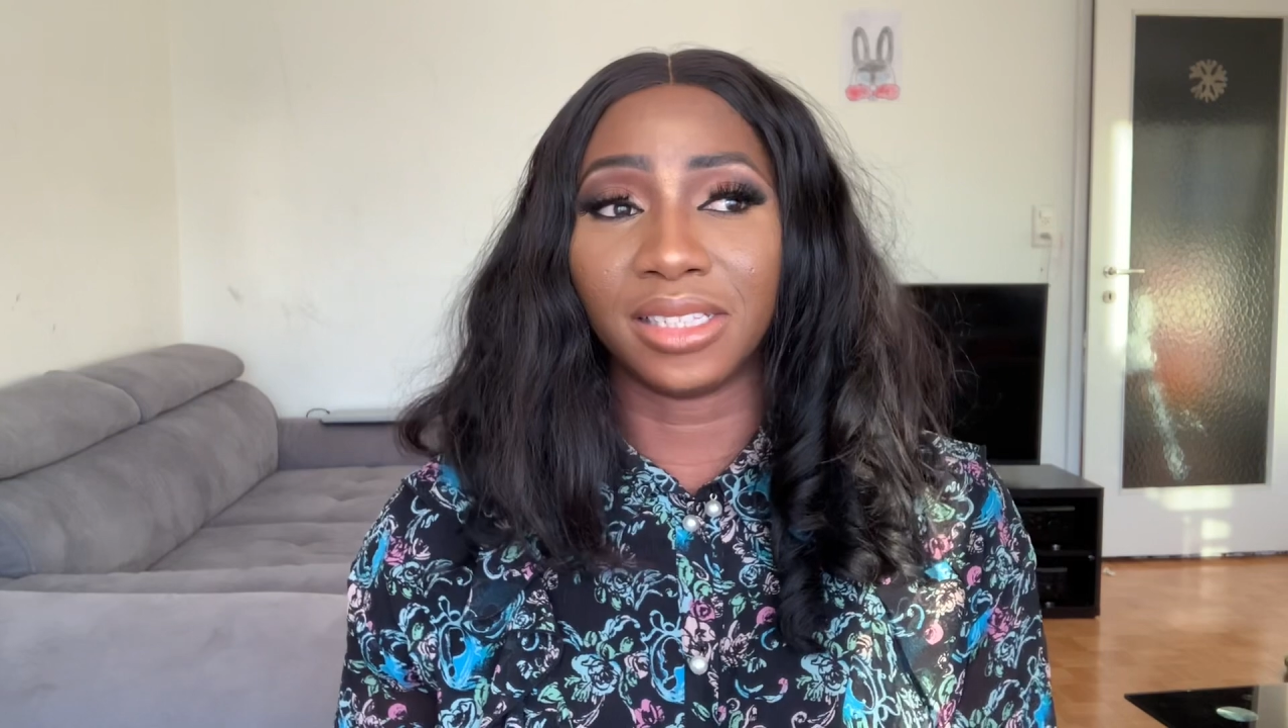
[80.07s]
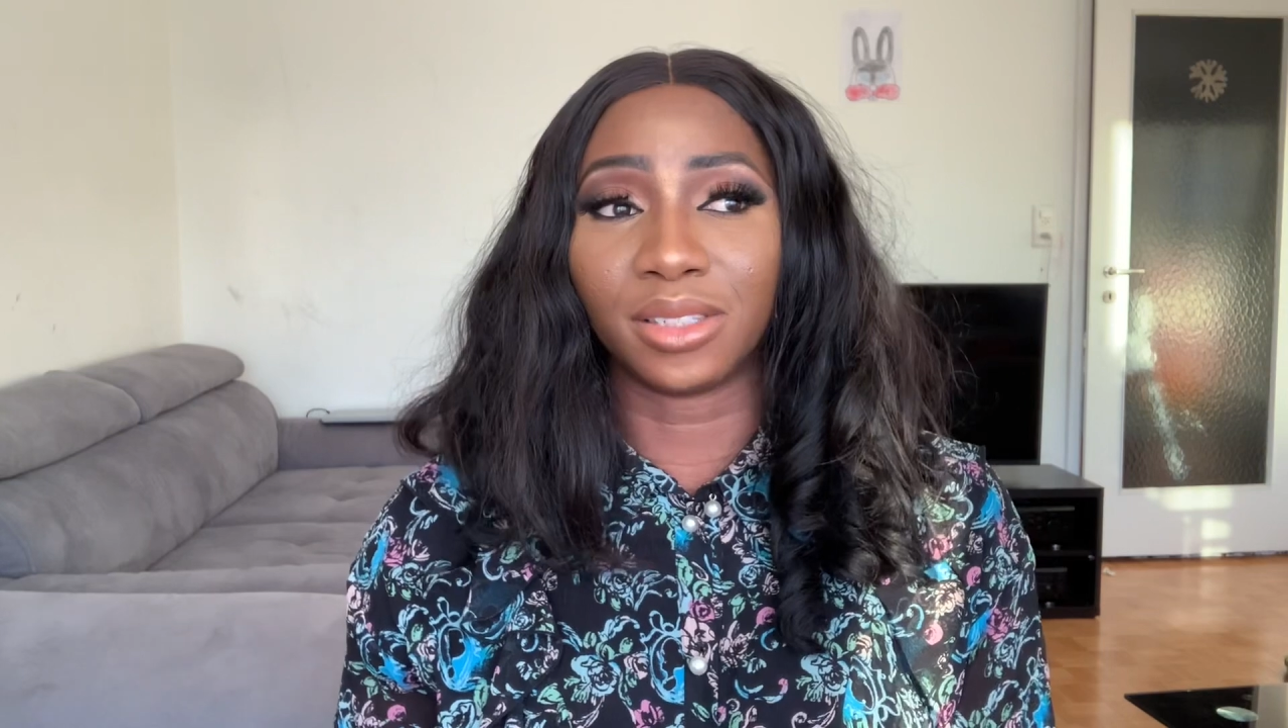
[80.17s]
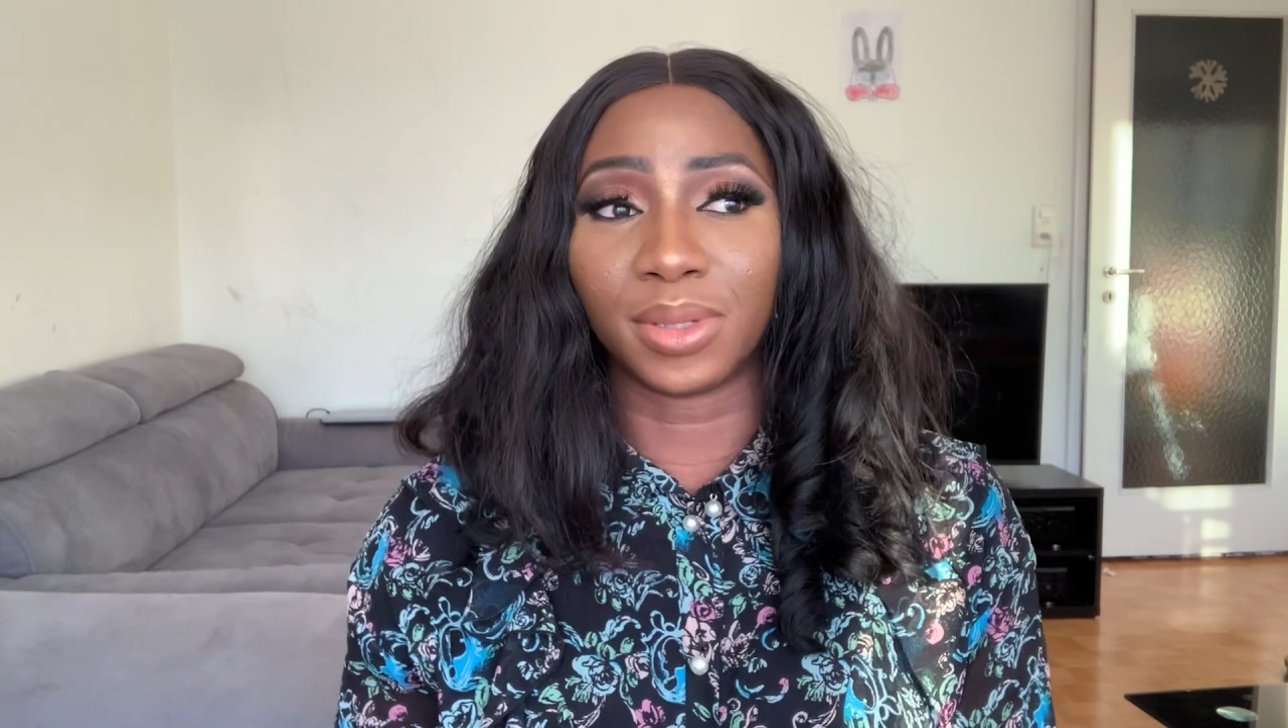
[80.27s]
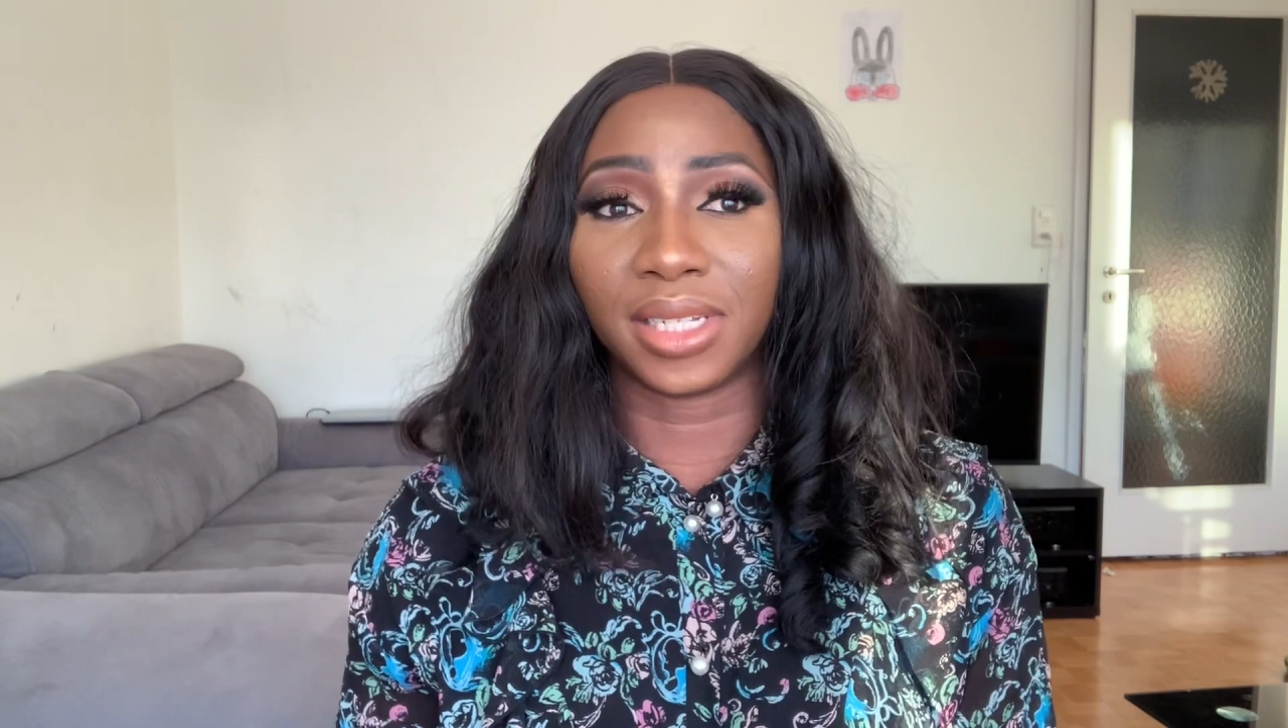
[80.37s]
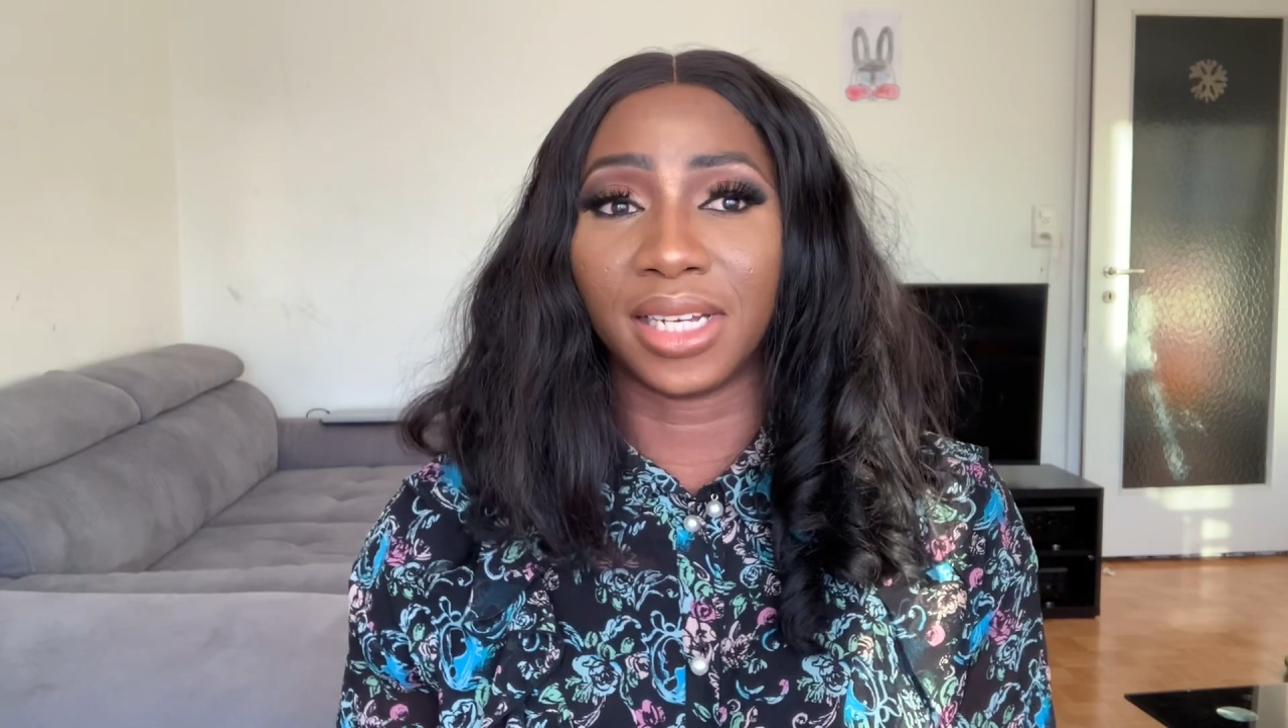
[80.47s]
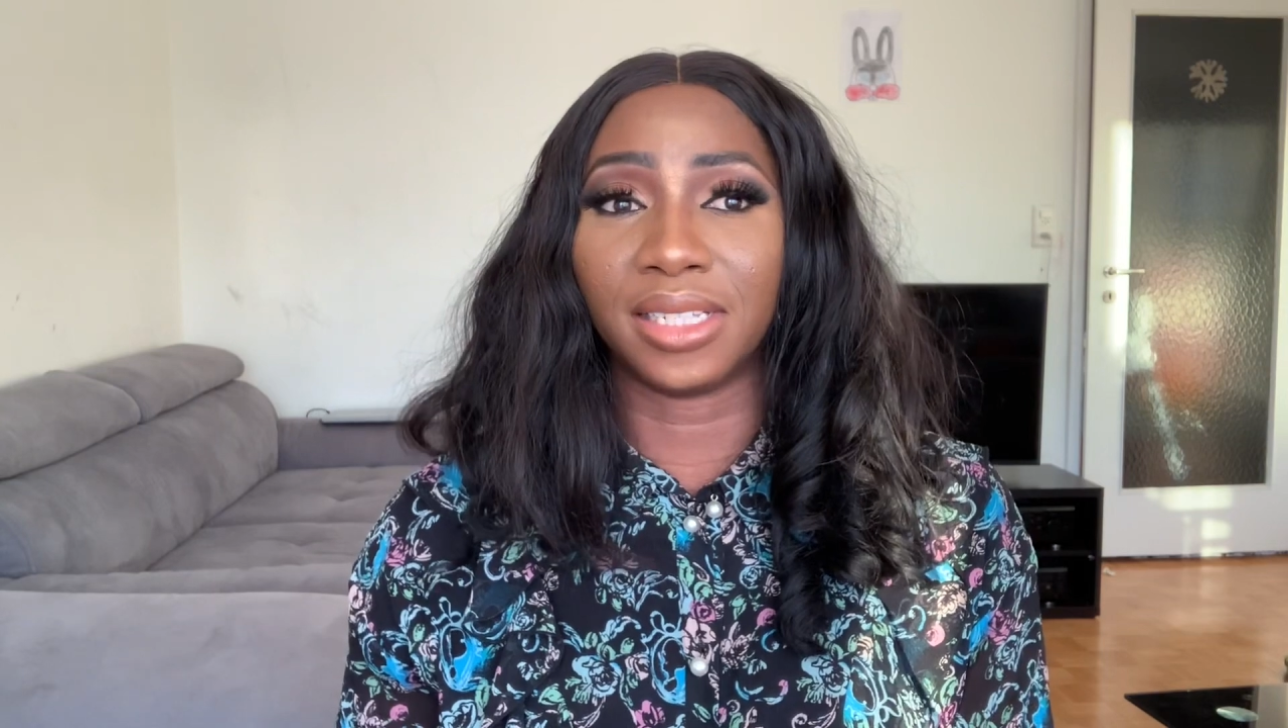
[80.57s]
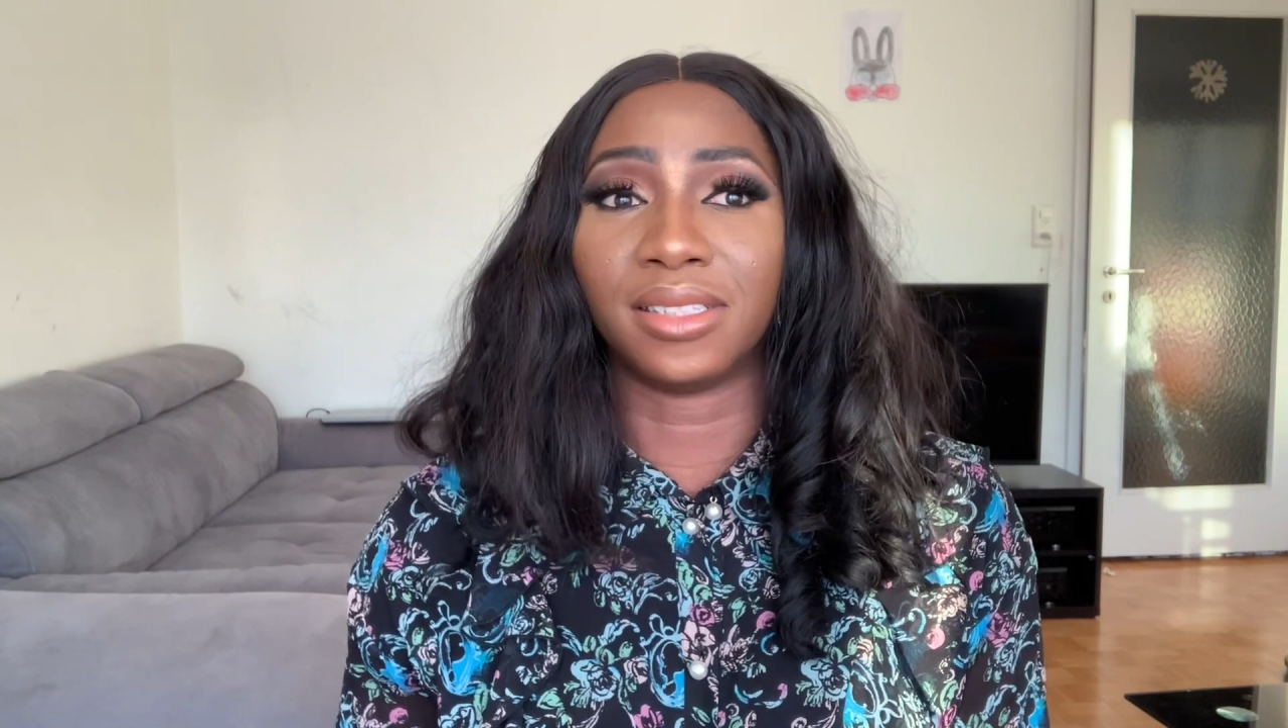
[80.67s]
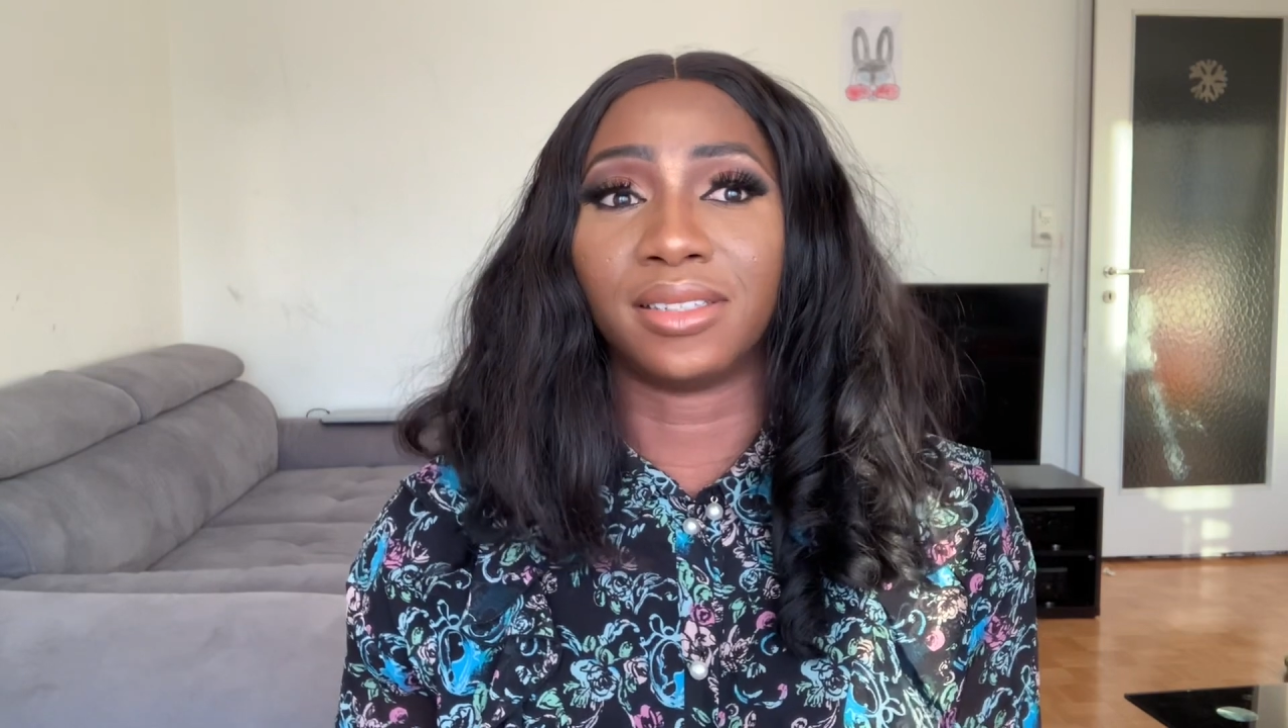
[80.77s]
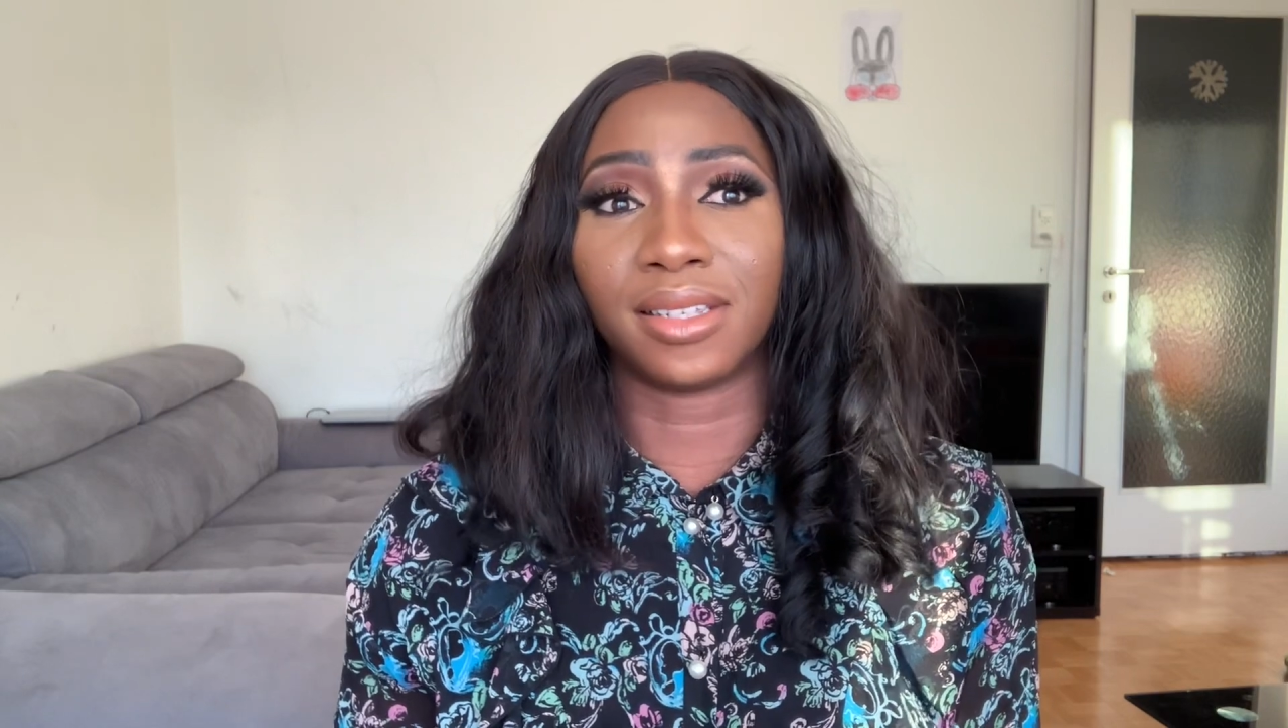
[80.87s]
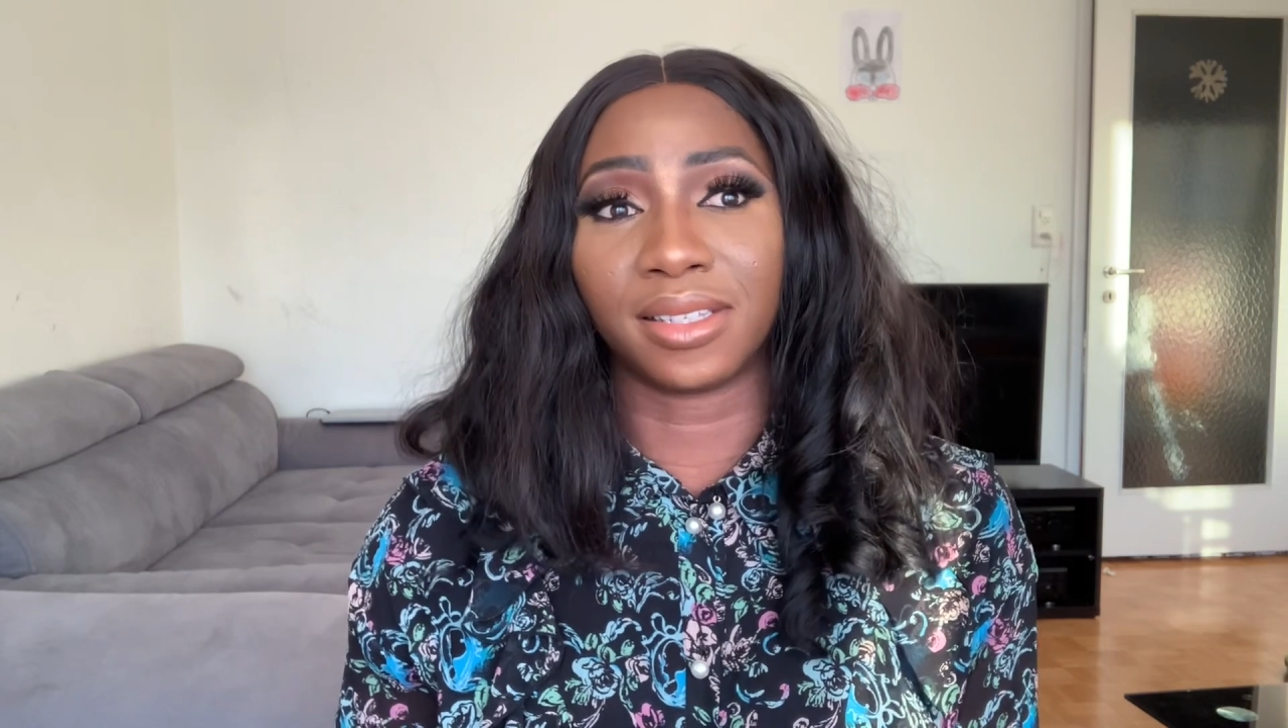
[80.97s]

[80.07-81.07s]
Switzerland,